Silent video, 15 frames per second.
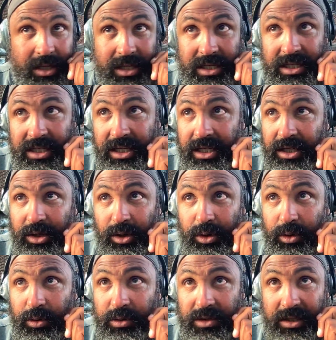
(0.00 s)

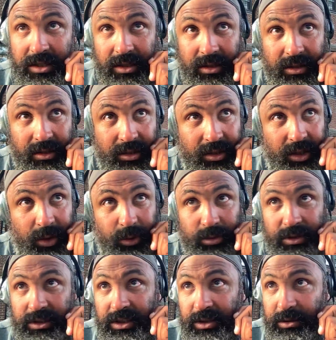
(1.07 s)
CEOs and
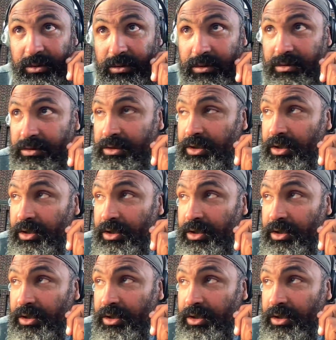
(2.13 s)
cults and